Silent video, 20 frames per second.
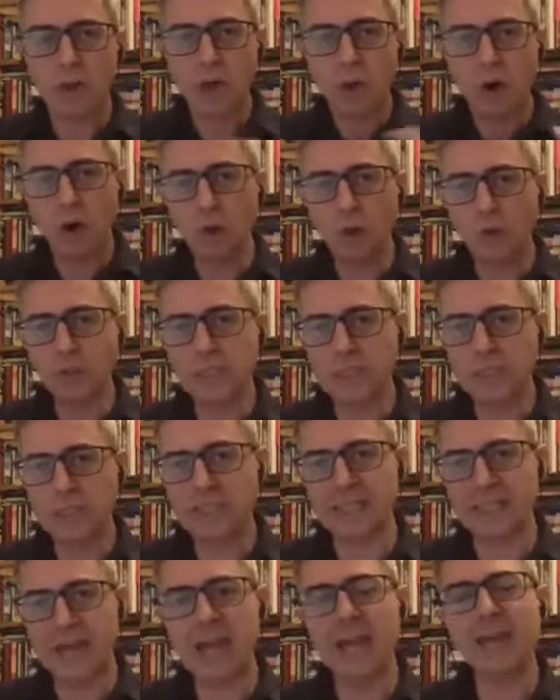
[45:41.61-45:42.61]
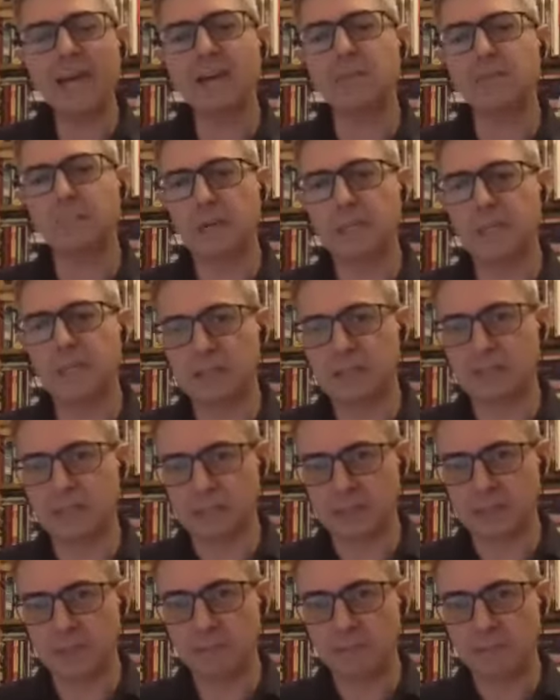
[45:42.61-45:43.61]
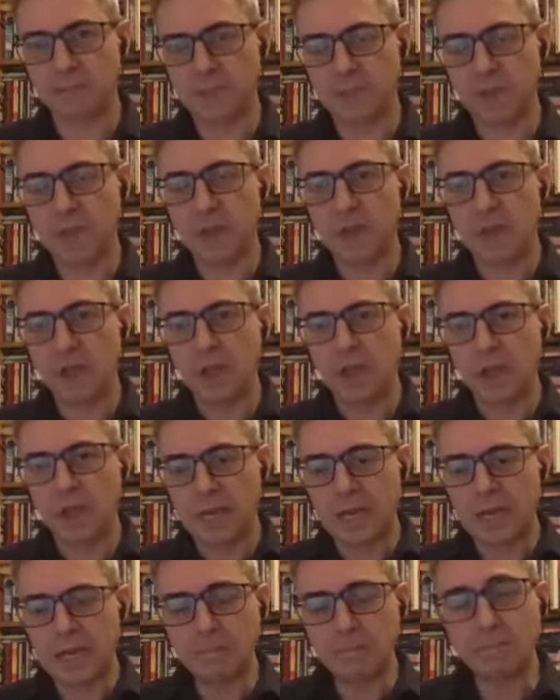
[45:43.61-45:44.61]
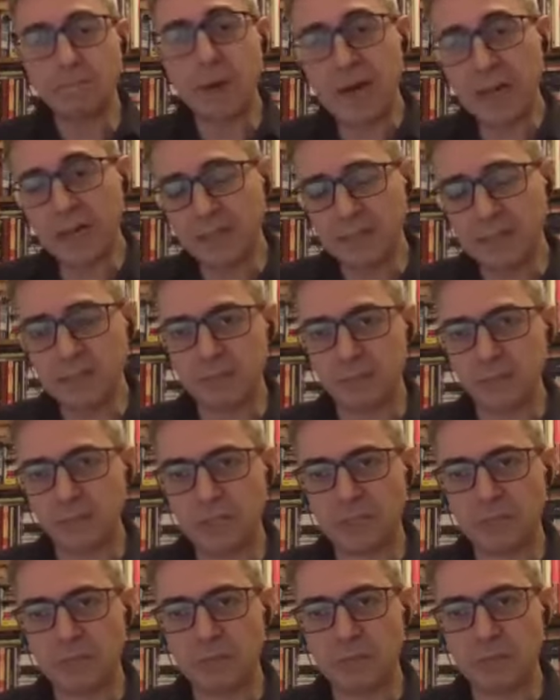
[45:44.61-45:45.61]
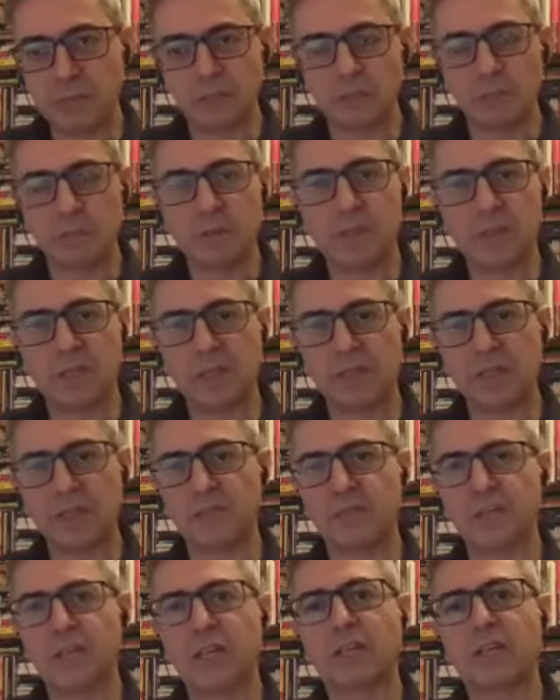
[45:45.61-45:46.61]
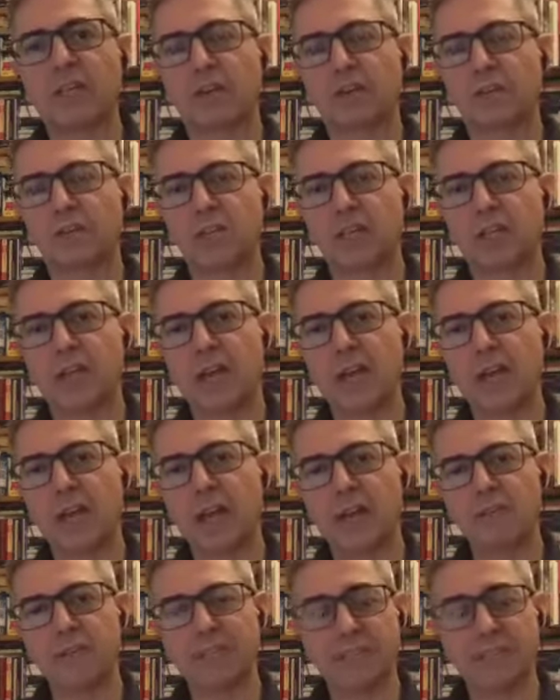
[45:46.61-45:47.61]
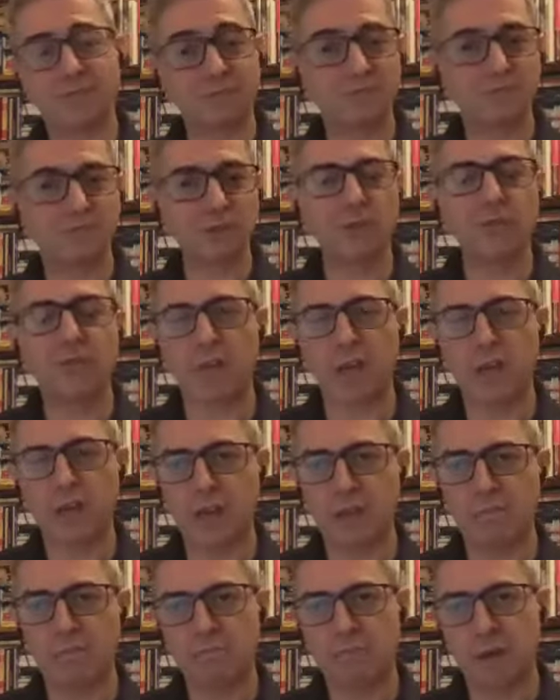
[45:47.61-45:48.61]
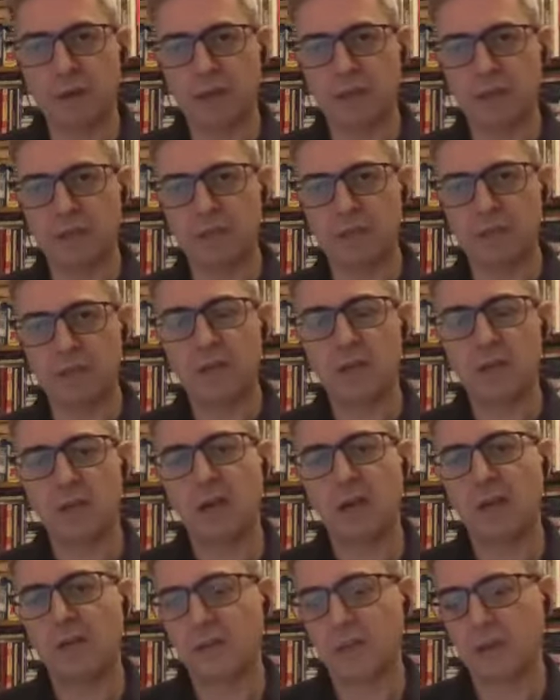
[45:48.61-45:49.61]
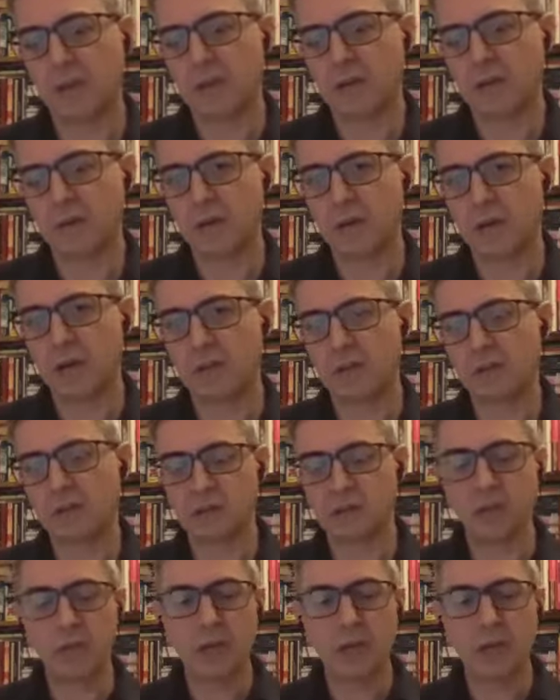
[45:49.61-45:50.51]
All these elements combined with the possibilities of technology can have a terrific impact, I think, on culture.